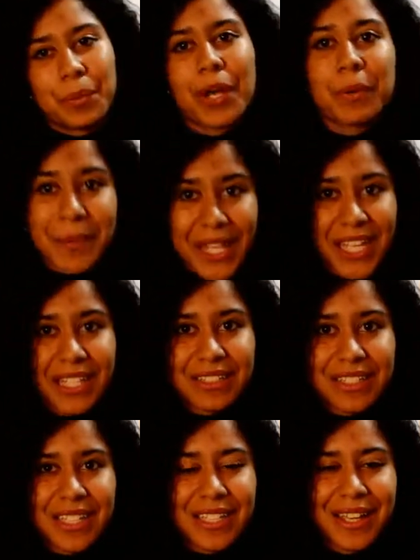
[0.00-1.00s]
Problem eight,
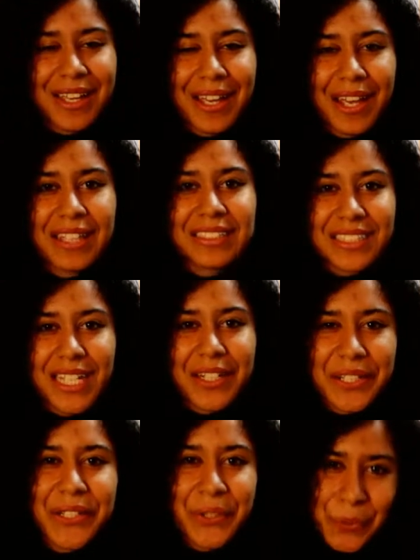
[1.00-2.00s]

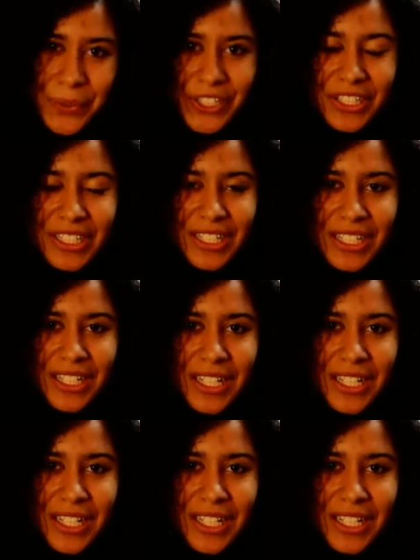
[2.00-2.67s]
selling your work.